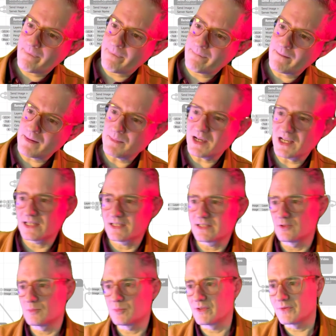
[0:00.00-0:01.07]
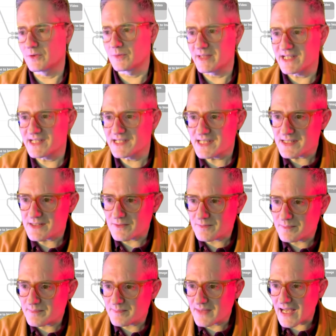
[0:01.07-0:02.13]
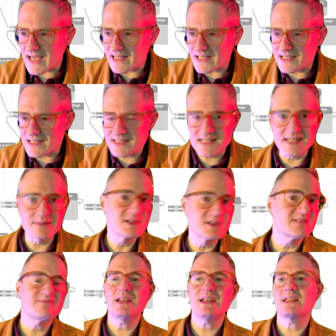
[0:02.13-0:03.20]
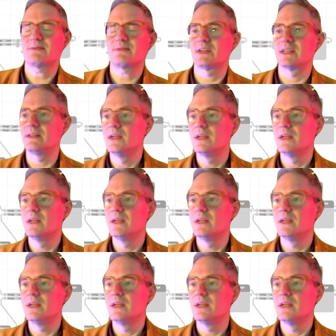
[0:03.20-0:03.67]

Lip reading: Maybe I like 0.4, but you can see sort of aliasing, but yeah, that's fine.